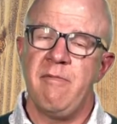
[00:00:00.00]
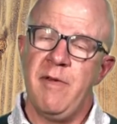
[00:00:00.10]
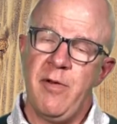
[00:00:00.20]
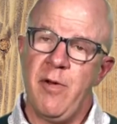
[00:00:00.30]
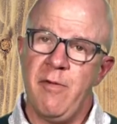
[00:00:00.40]

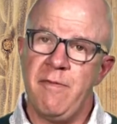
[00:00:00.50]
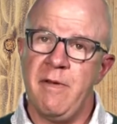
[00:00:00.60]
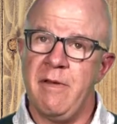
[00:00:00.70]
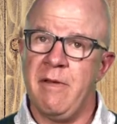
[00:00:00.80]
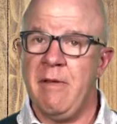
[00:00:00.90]
Very
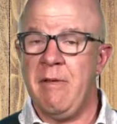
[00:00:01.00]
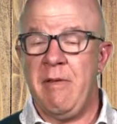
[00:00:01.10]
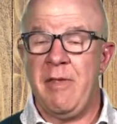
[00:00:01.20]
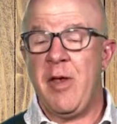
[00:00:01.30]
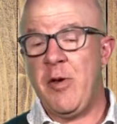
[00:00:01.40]
often
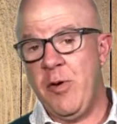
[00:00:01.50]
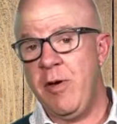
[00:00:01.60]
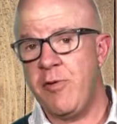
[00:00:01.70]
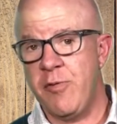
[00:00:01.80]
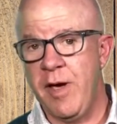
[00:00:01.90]
they are
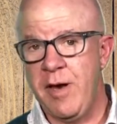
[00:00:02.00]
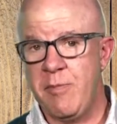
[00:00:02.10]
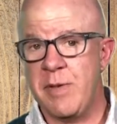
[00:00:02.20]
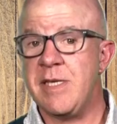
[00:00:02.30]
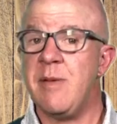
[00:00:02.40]
not right,
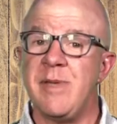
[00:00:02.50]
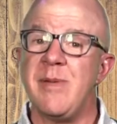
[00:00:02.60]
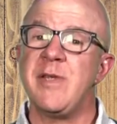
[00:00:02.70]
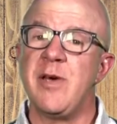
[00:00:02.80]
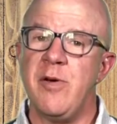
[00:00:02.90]
but
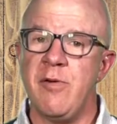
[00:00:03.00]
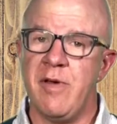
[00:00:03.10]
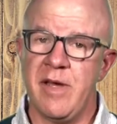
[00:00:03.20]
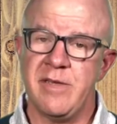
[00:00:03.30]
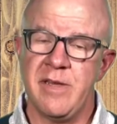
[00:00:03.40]
sometimes they are
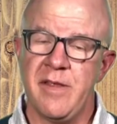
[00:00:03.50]
right.